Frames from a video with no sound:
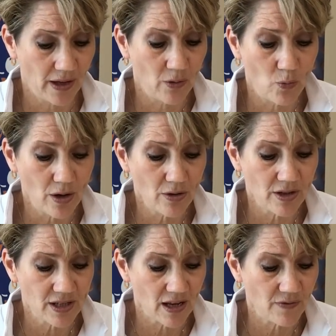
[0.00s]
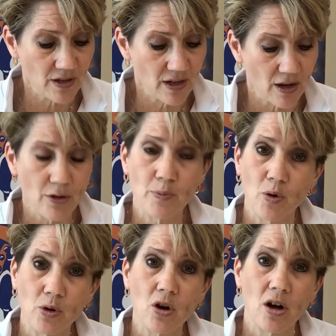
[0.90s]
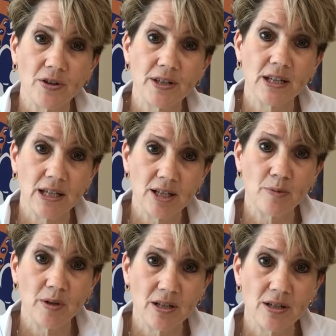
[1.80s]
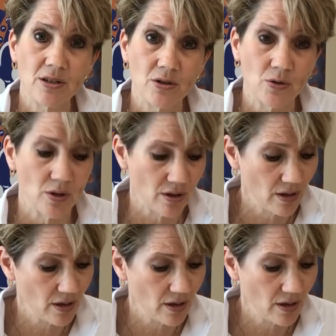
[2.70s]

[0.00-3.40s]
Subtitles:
And what are the safety and health protocols that need to be instituted?